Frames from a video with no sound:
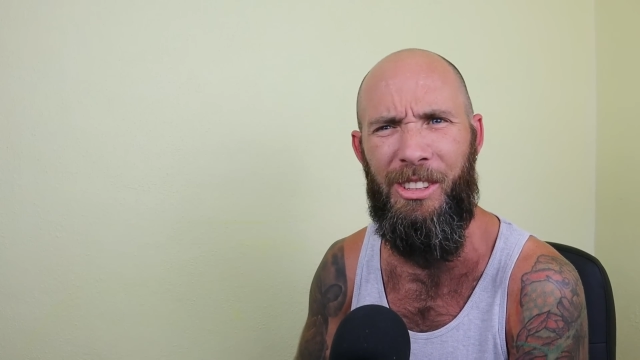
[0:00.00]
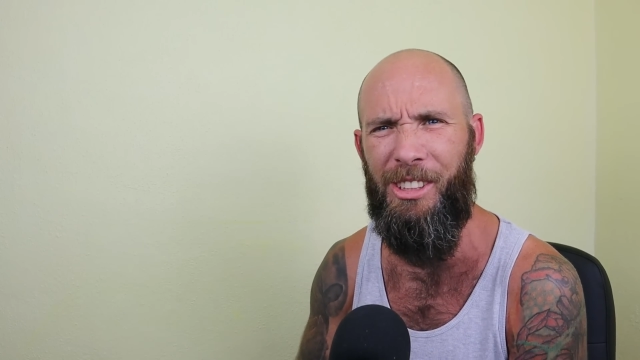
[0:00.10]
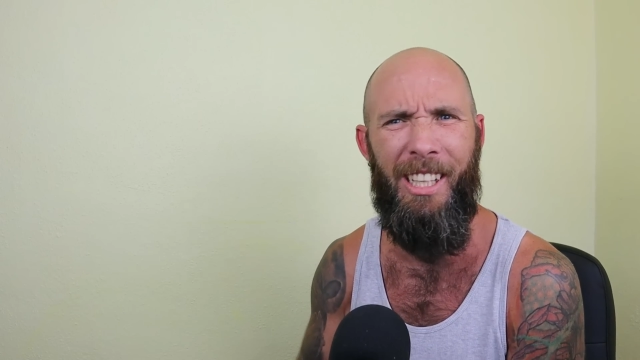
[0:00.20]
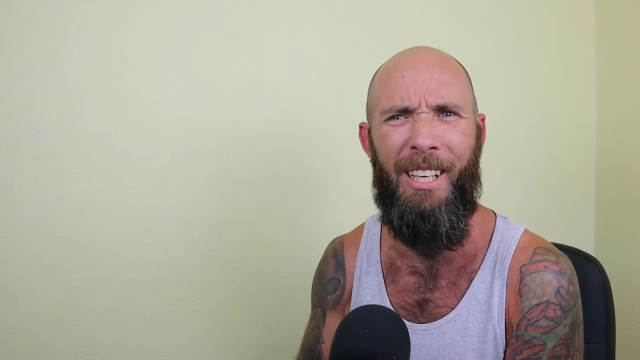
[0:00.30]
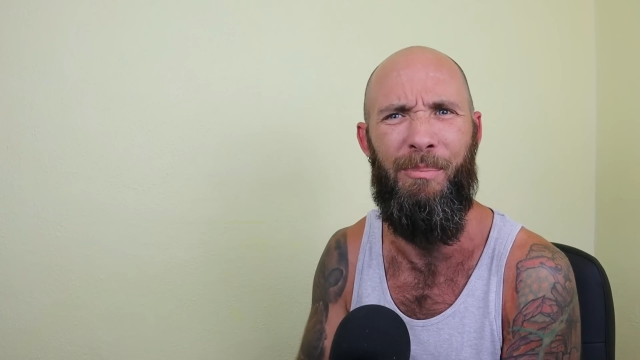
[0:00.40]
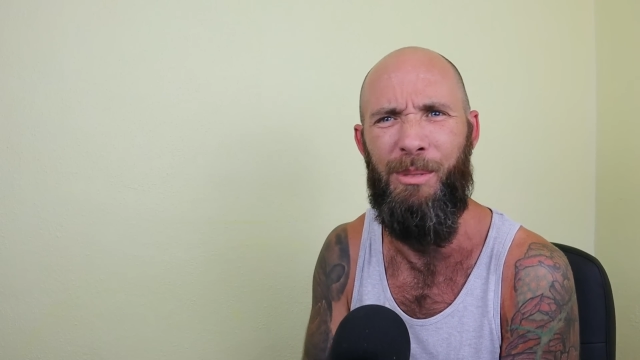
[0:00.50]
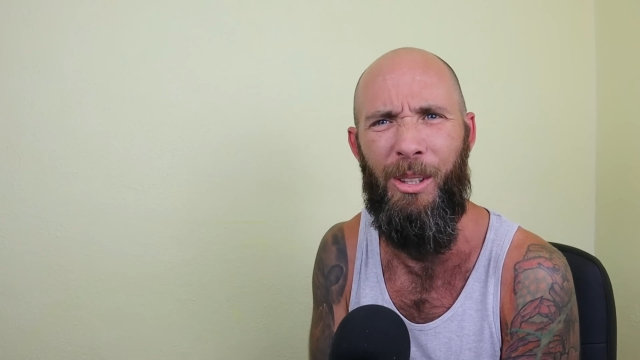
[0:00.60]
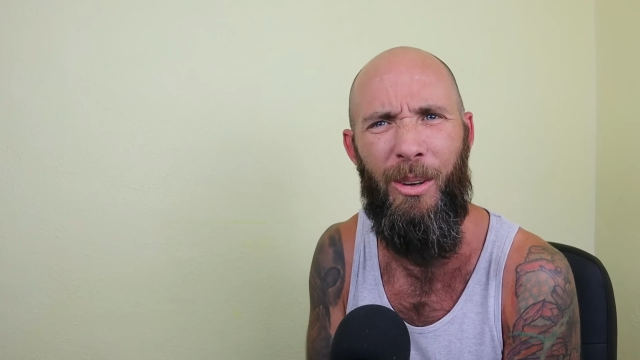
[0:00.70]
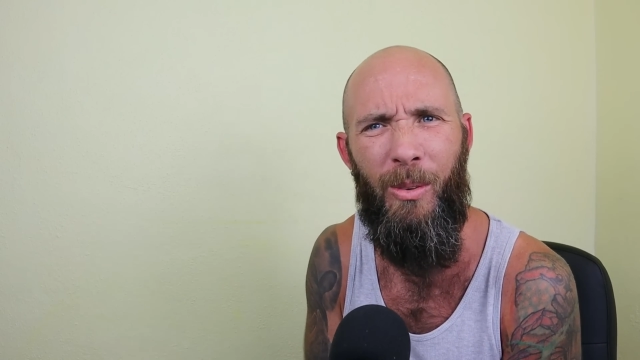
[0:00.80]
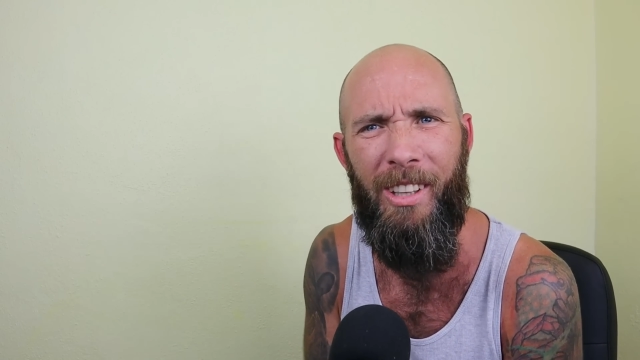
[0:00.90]
Shut up,
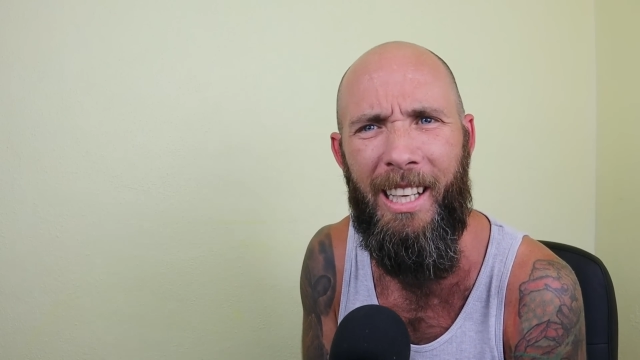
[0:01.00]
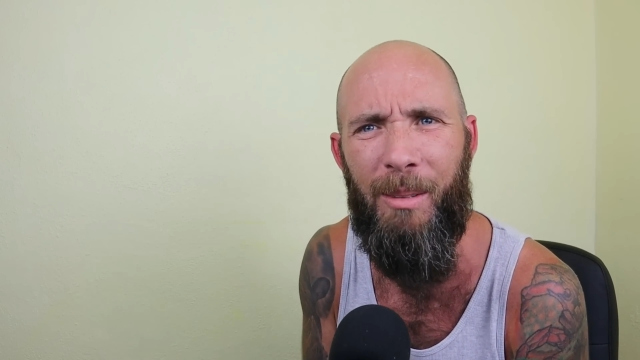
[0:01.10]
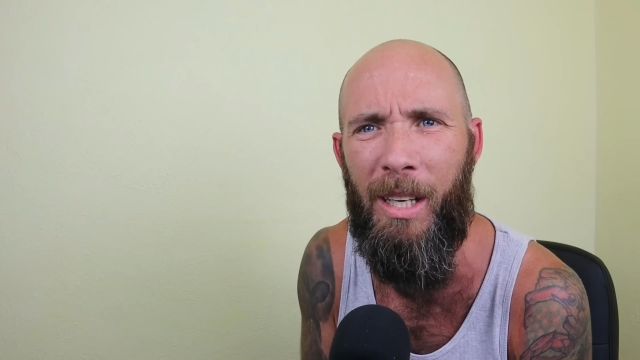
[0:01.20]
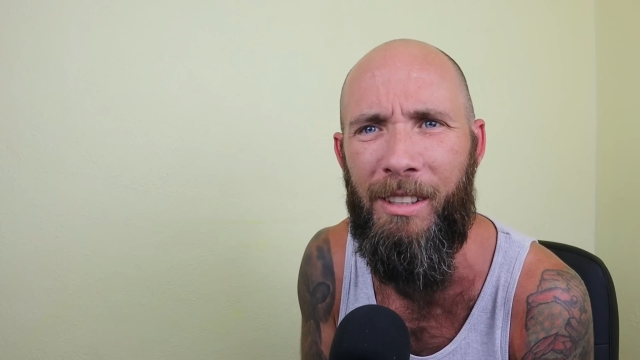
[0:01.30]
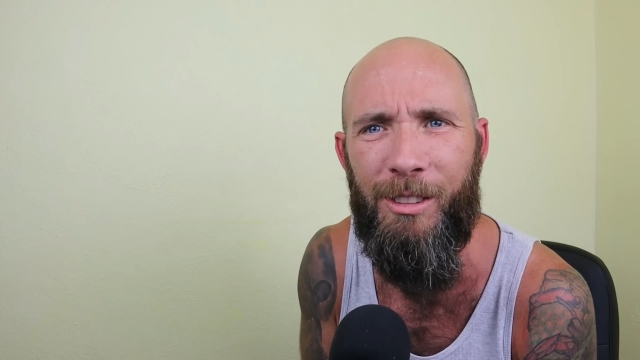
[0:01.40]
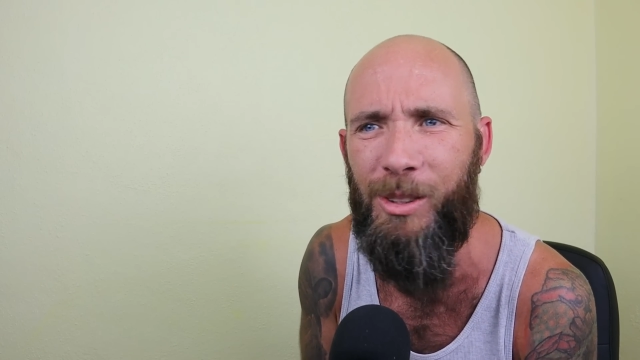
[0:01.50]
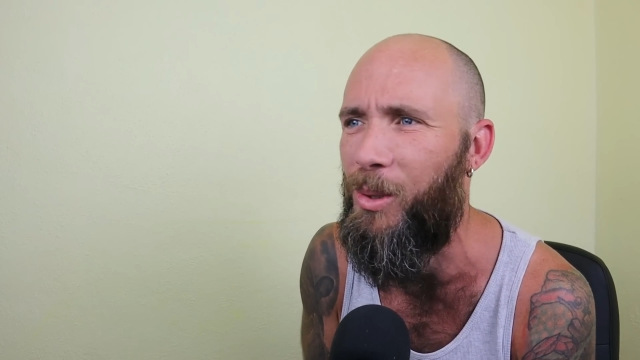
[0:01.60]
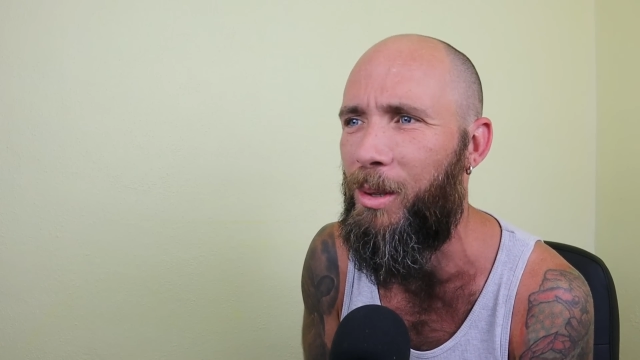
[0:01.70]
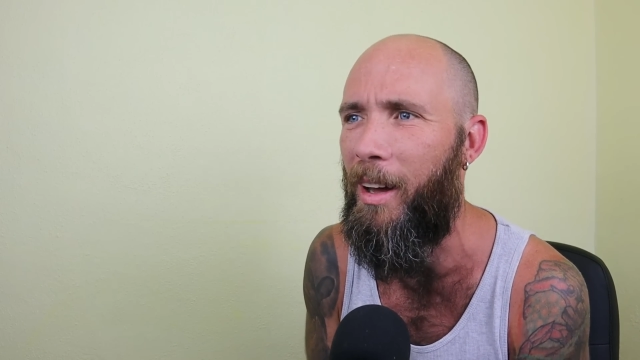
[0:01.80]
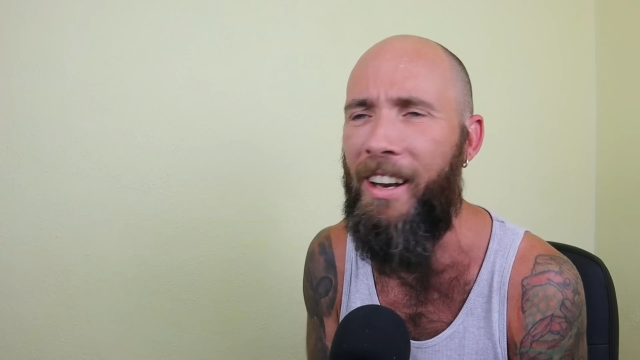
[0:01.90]
Jono. What the hell am I even
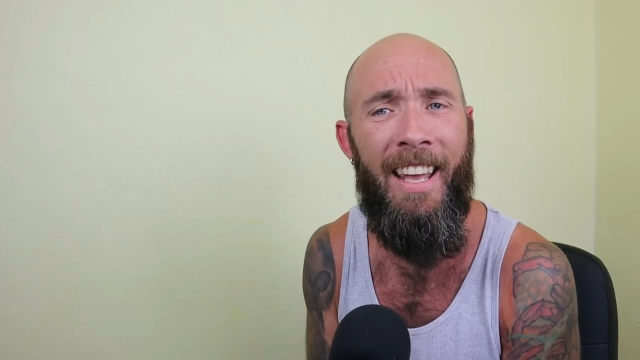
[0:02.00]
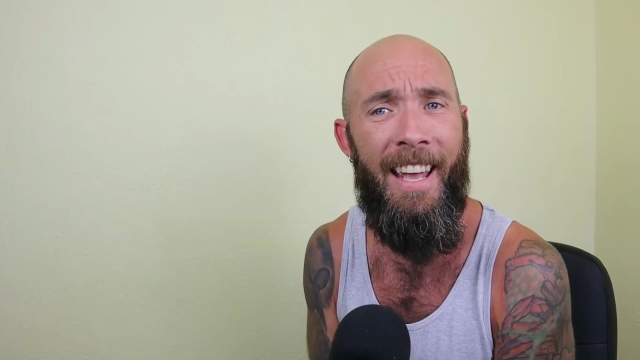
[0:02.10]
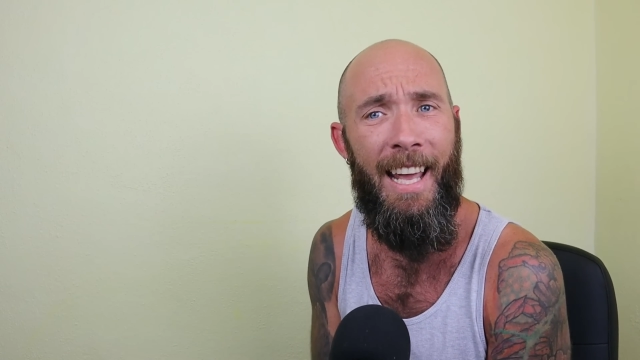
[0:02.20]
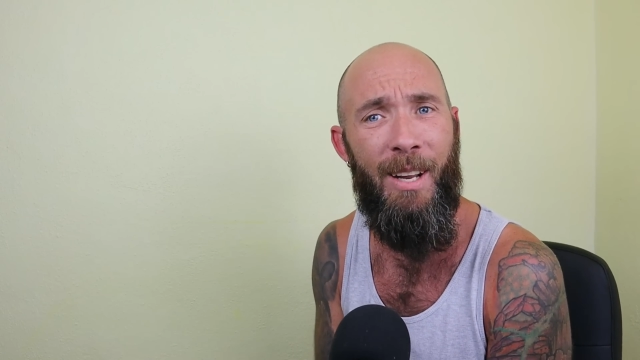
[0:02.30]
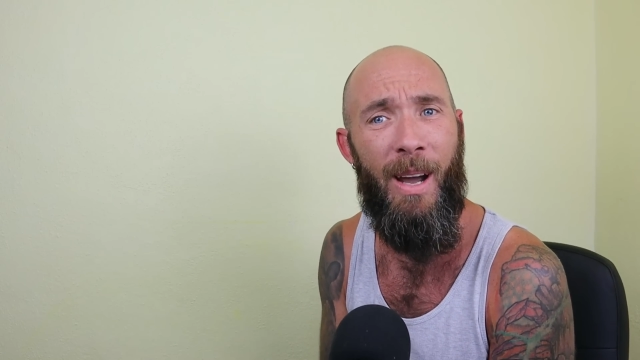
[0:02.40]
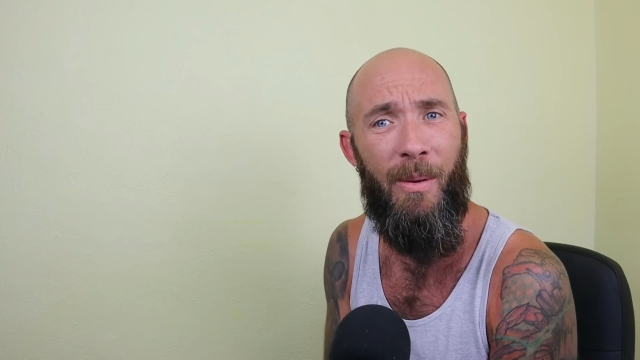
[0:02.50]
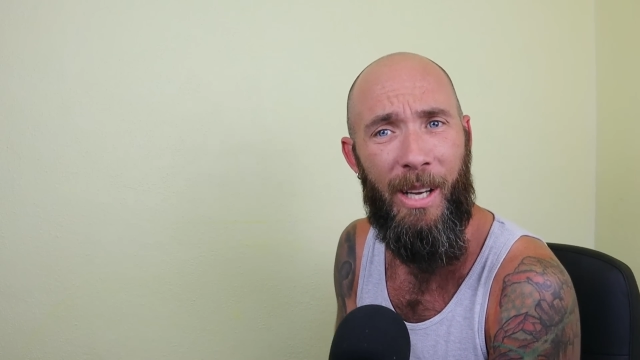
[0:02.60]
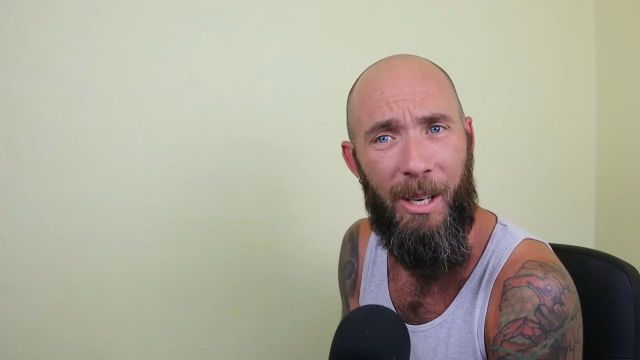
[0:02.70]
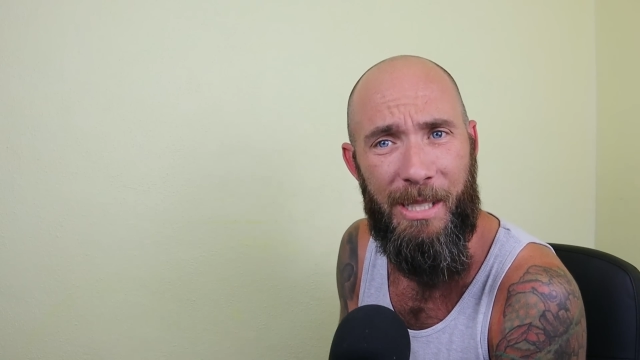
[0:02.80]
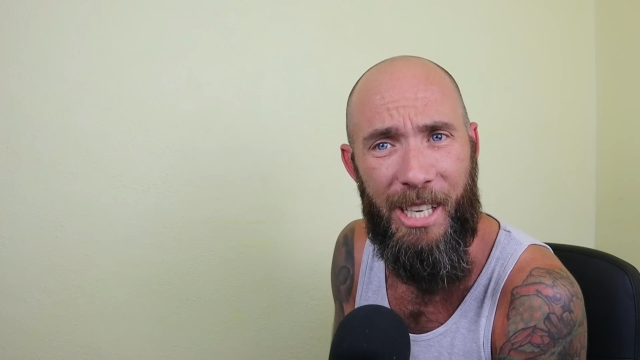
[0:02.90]
talking about? Anyway, we're
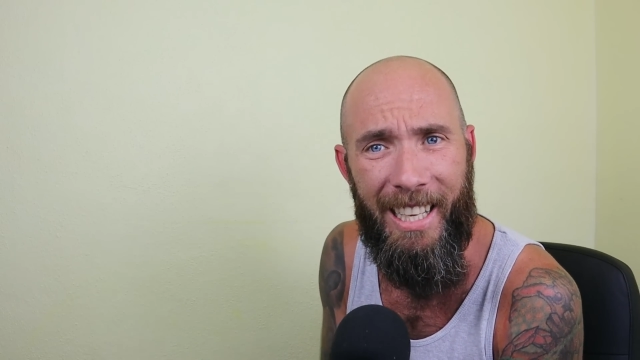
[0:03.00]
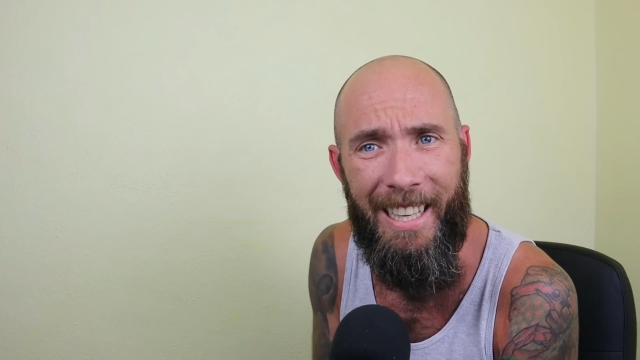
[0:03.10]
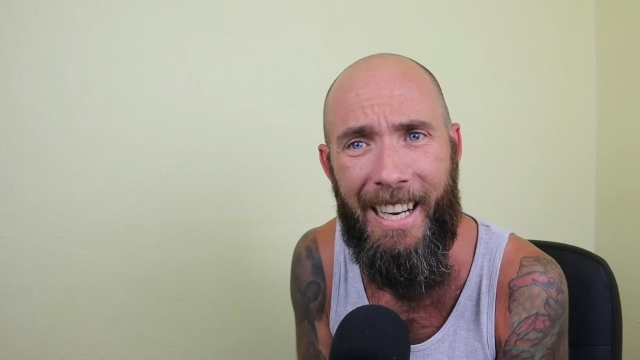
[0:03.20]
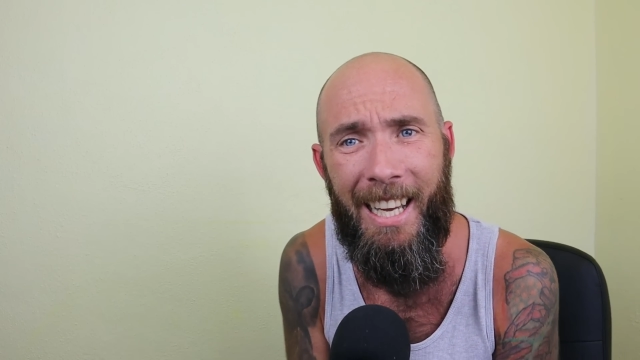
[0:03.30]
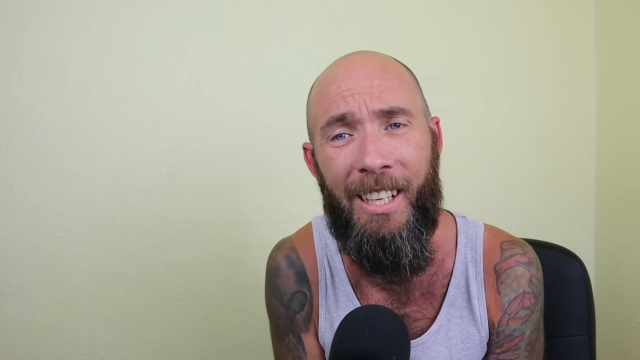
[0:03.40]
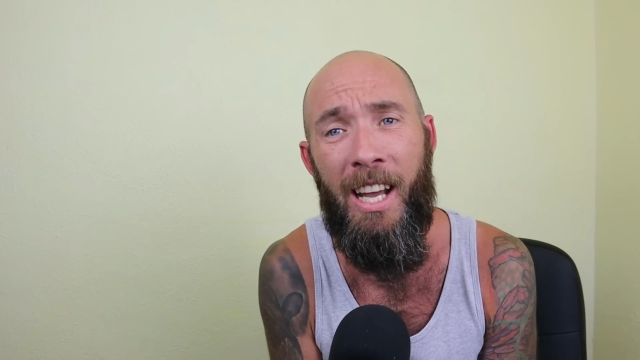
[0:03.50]
going to be checking that out.